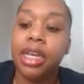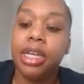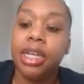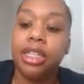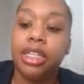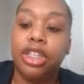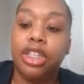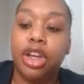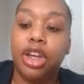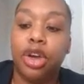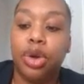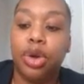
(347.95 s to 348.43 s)

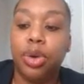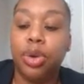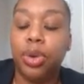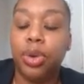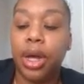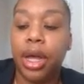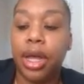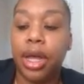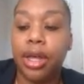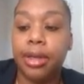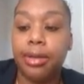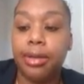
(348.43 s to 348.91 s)

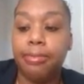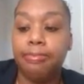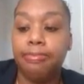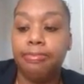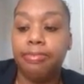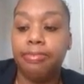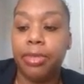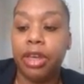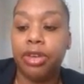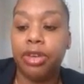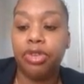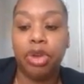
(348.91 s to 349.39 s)
So
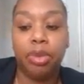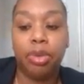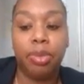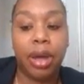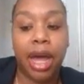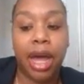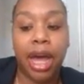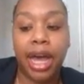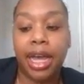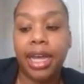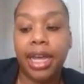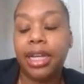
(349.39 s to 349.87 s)
if you're
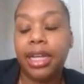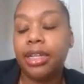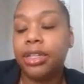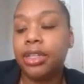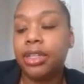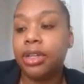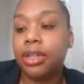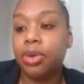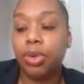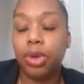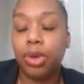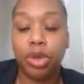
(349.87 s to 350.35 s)

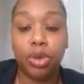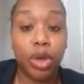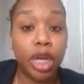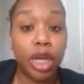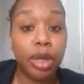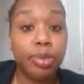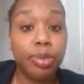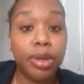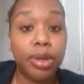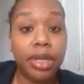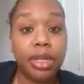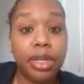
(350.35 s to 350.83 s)
behind with
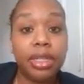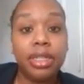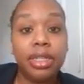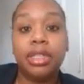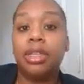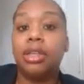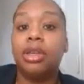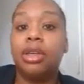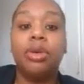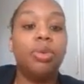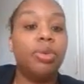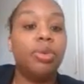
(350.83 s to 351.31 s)

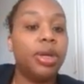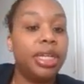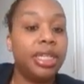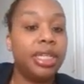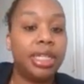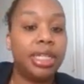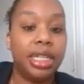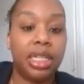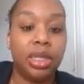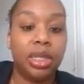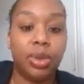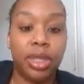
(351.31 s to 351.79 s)
QuickBooks, we
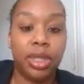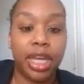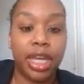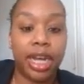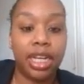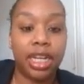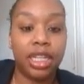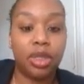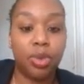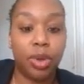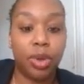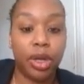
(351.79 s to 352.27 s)
assist with
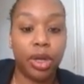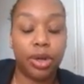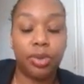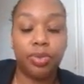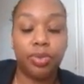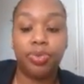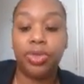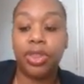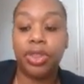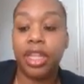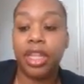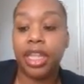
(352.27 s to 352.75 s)
that as
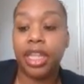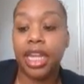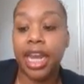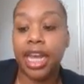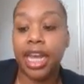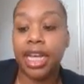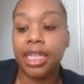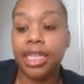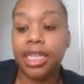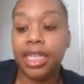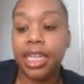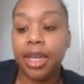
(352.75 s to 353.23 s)
well. Then the
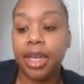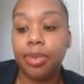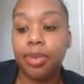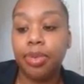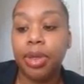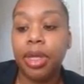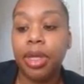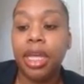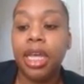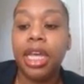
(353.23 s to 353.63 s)
next step